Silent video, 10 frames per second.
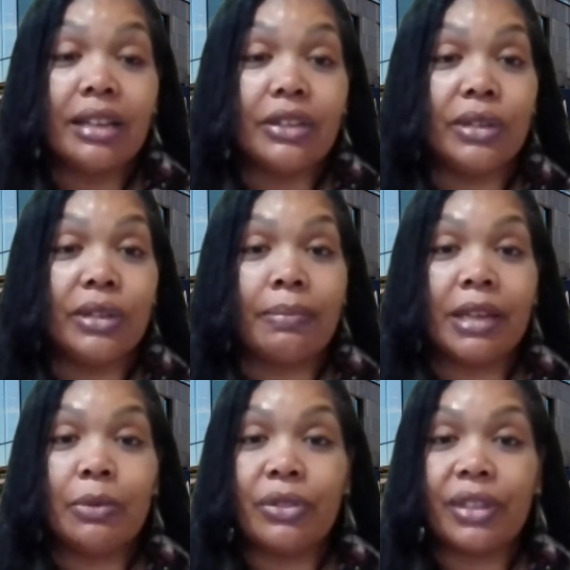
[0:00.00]
You can
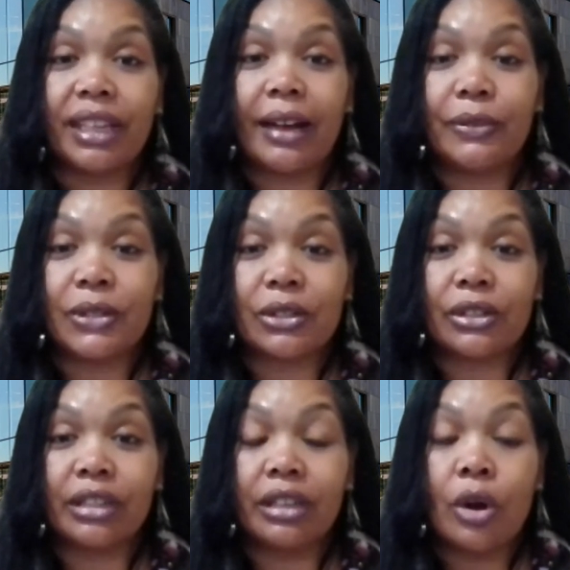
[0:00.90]
meet with a
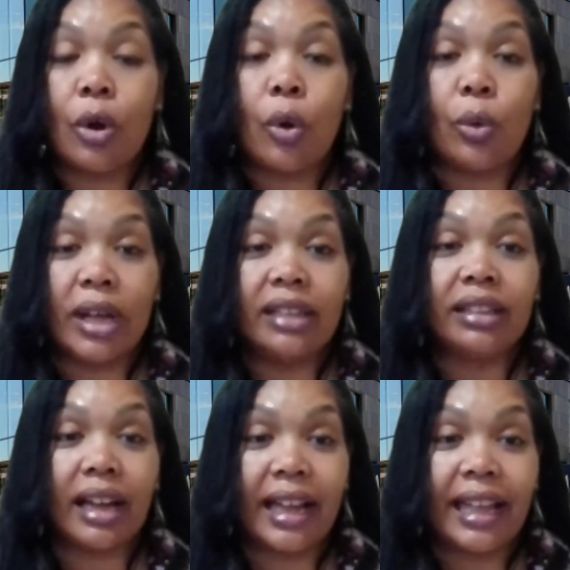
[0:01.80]
counselor
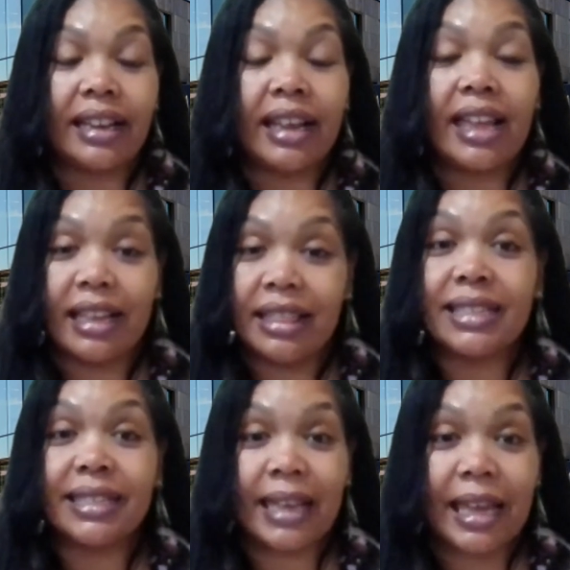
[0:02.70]
online in the
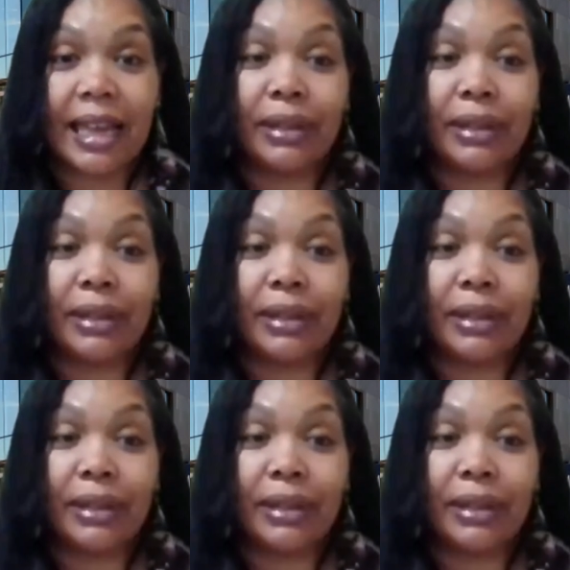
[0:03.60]
same